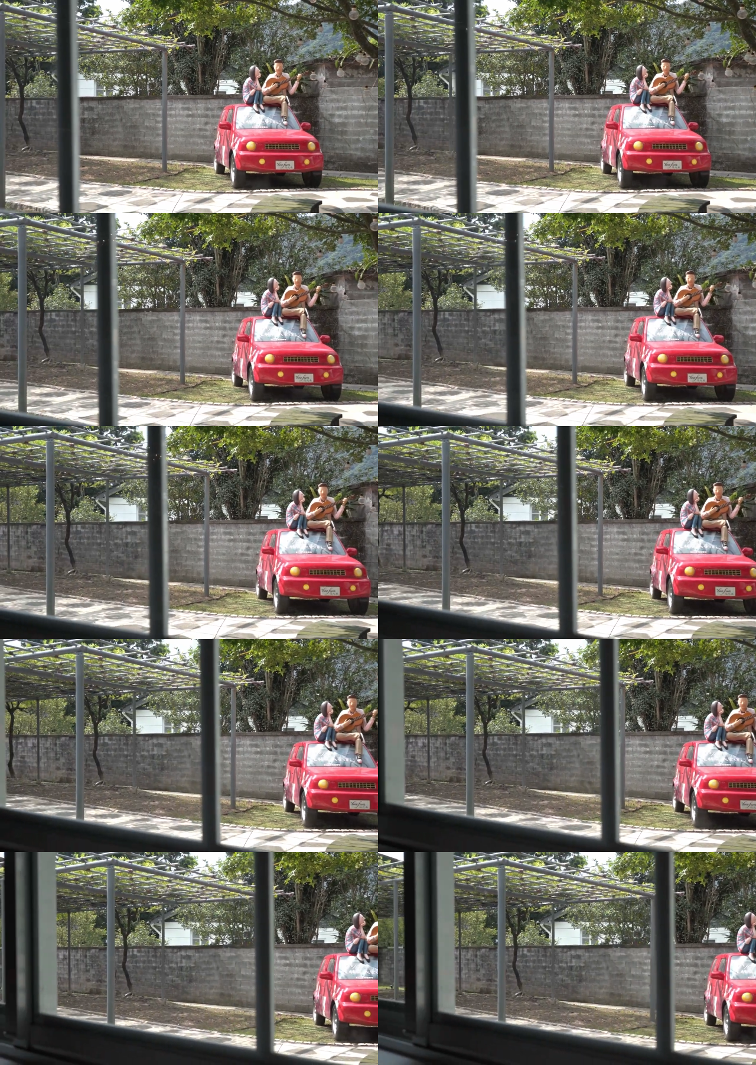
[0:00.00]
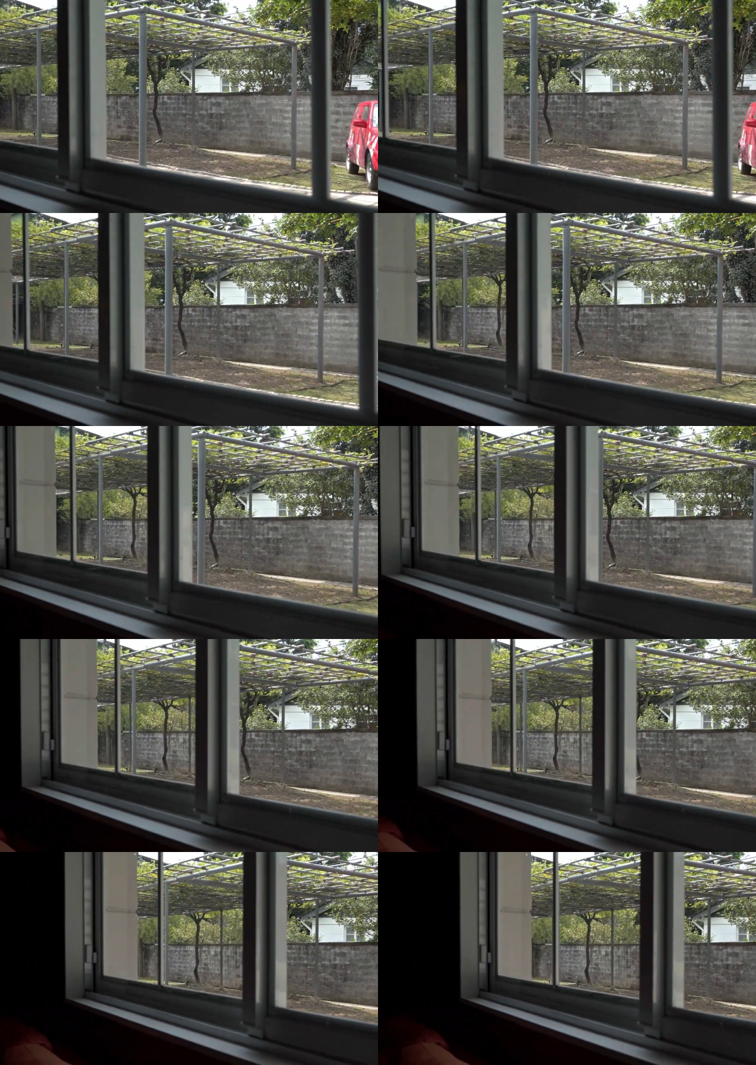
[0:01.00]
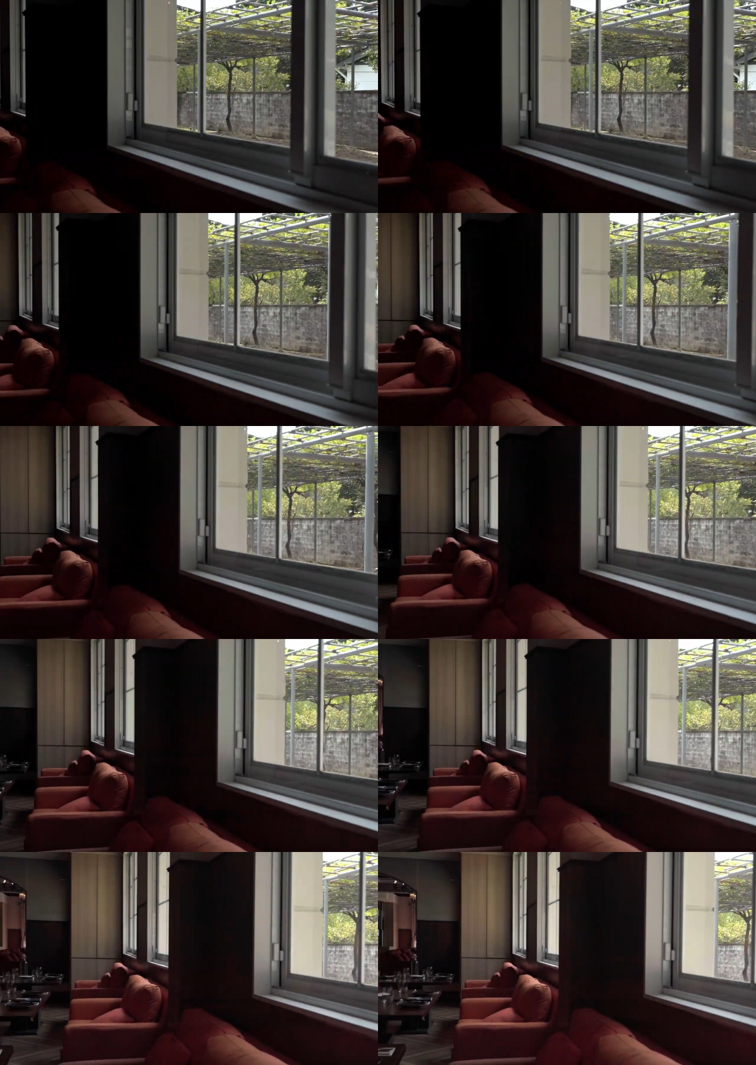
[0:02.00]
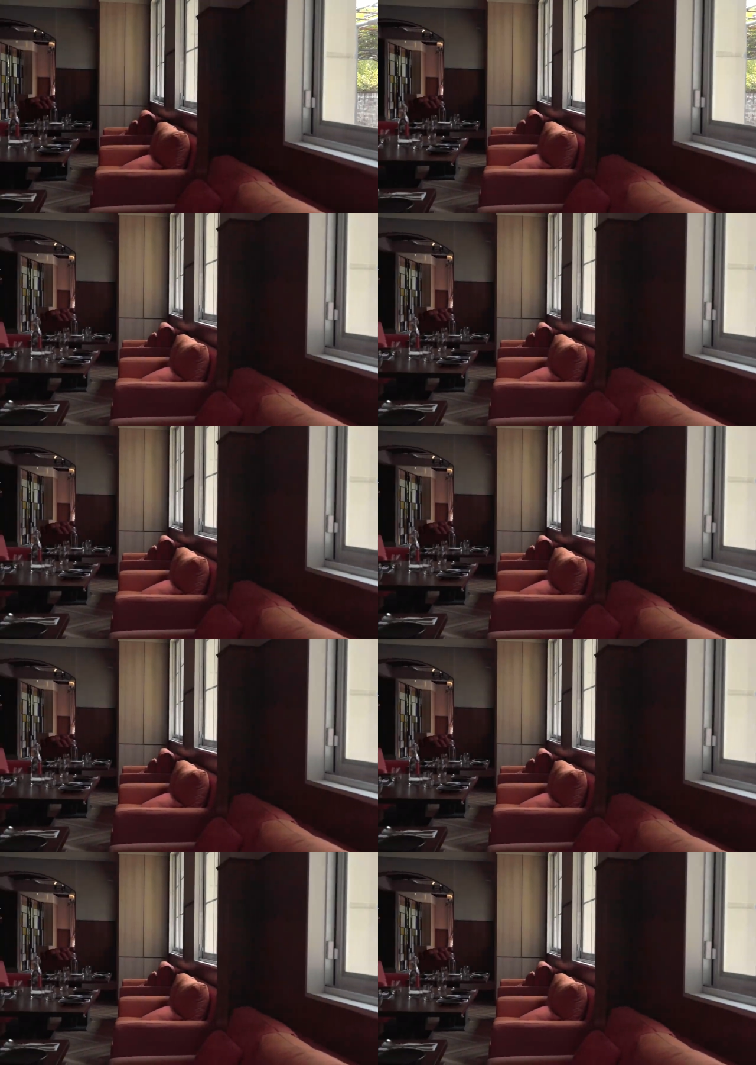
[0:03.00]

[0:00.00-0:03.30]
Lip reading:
(no speaker visible)